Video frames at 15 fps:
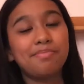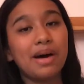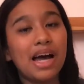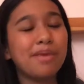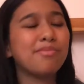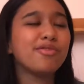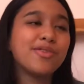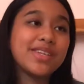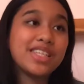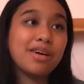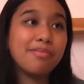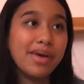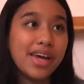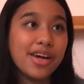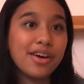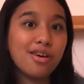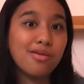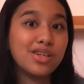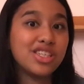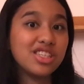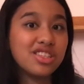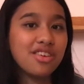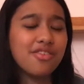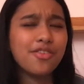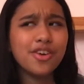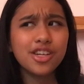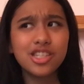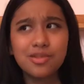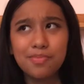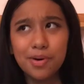by Marissa Mayer, which is the
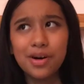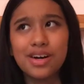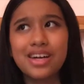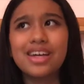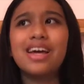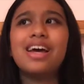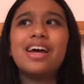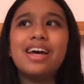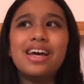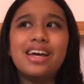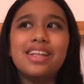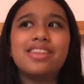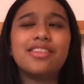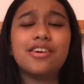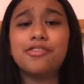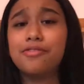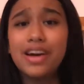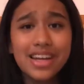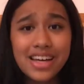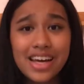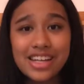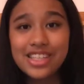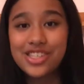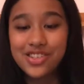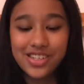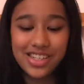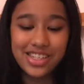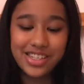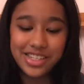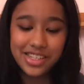1st book in the Renegades
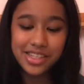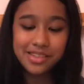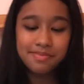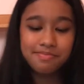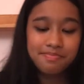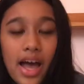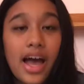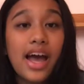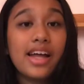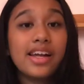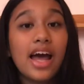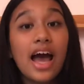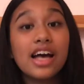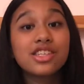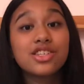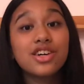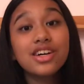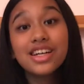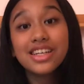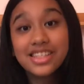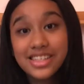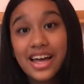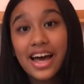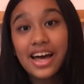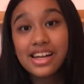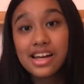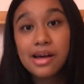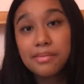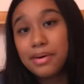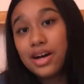trilogy, and As Good as
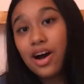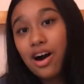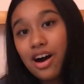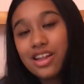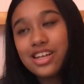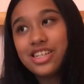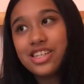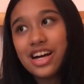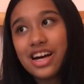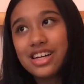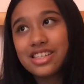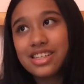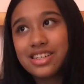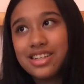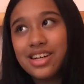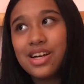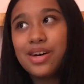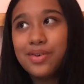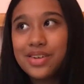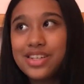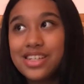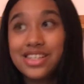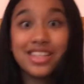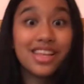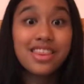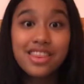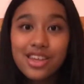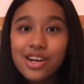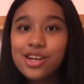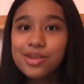Dead by Holly Jackson, which is the
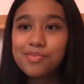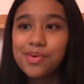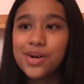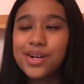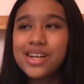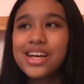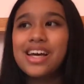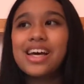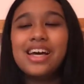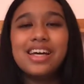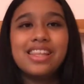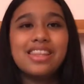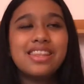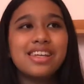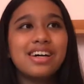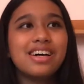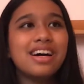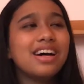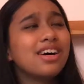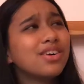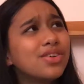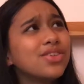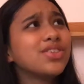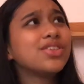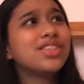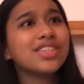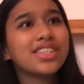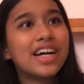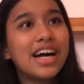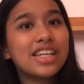3rd book in the A Good
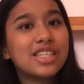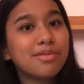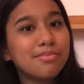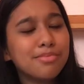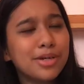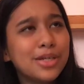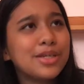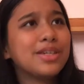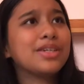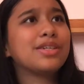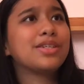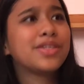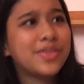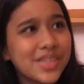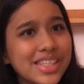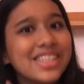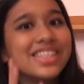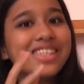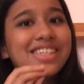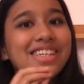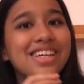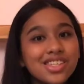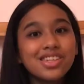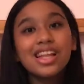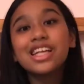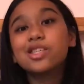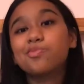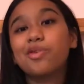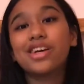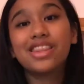Girl's Guide to Murder trilogy. So
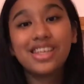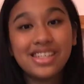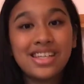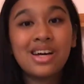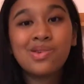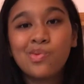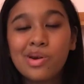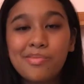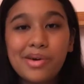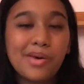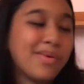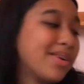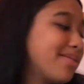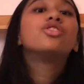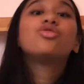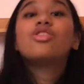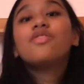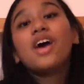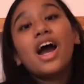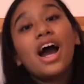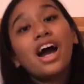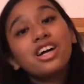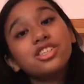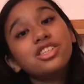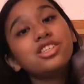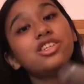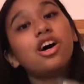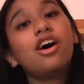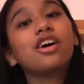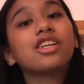let's break these down one by one. So I've actually
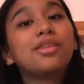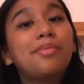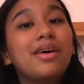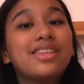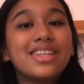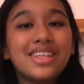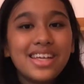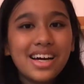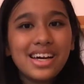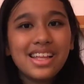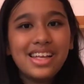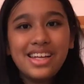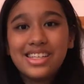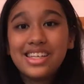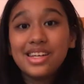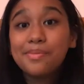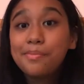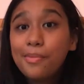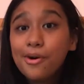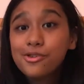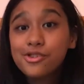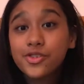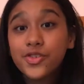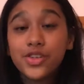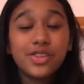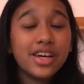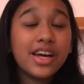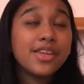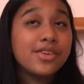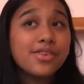talked about the Young Elites in a book review
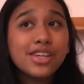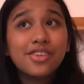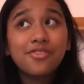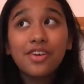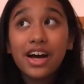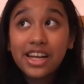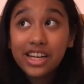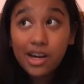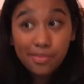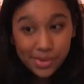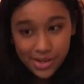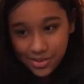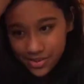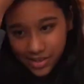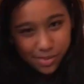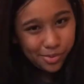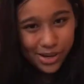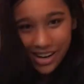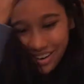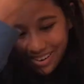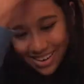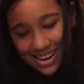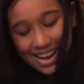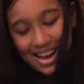that you can find up here somewhere.